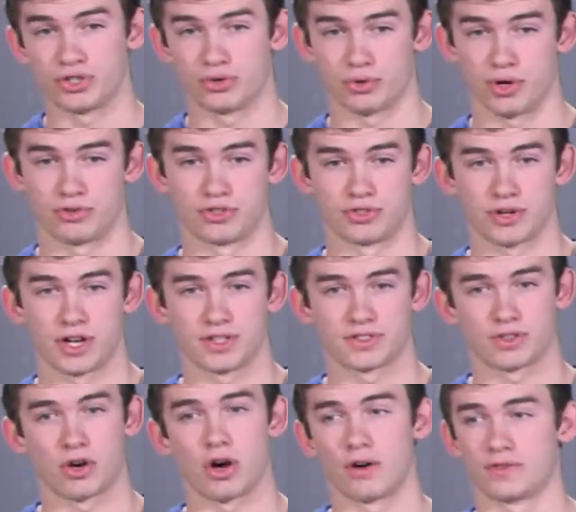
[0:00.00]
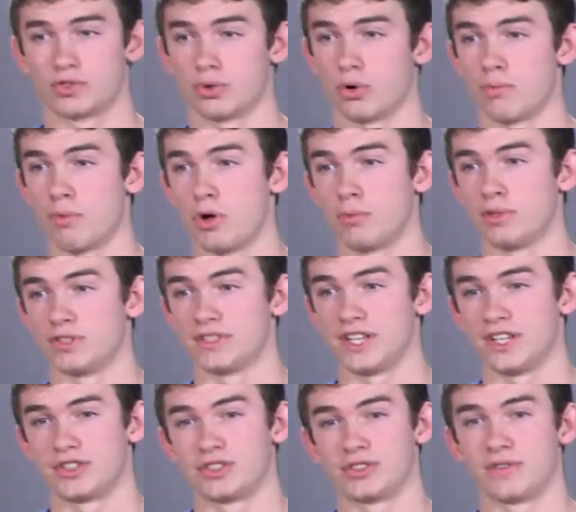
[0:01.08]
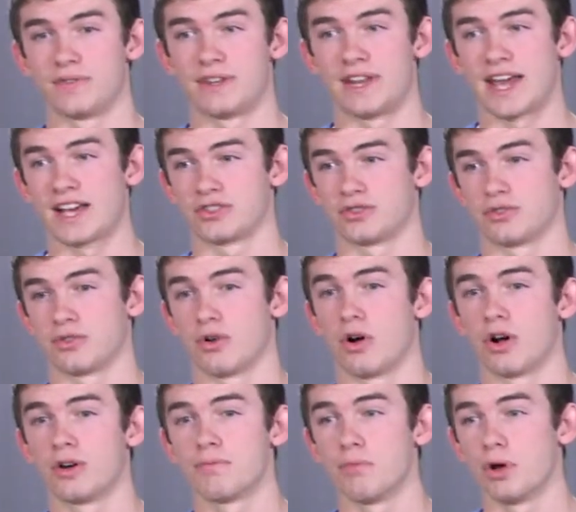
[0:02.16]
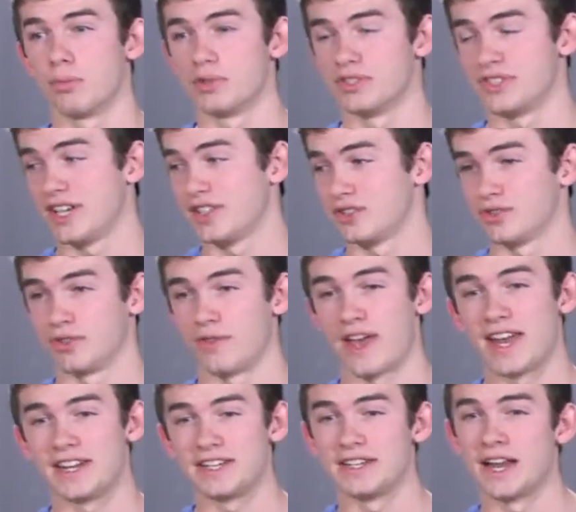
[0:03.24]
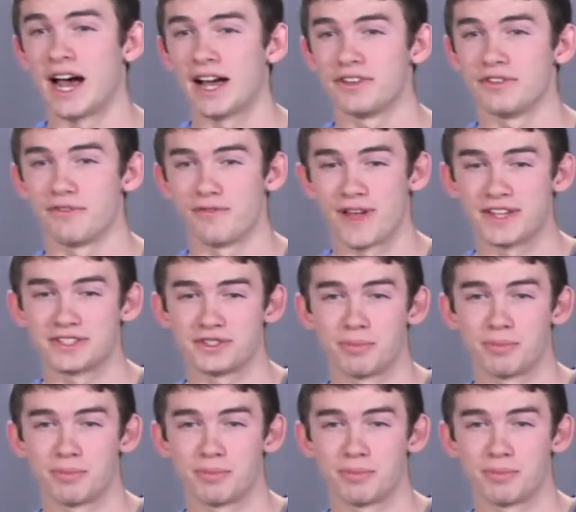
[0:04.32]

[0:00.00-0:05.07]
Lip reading: drone strikes, offshore mobilizations of the National Guard, mobilizations of any non-Defense